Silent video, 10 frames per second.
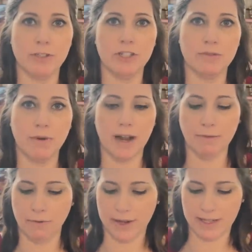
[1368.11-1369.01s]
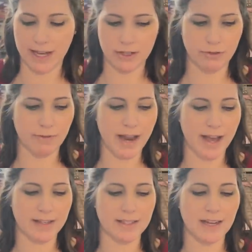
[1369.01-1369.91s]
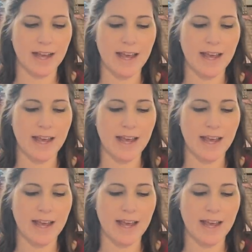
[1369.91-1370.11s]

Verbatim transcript: which is what I'm going to get to next,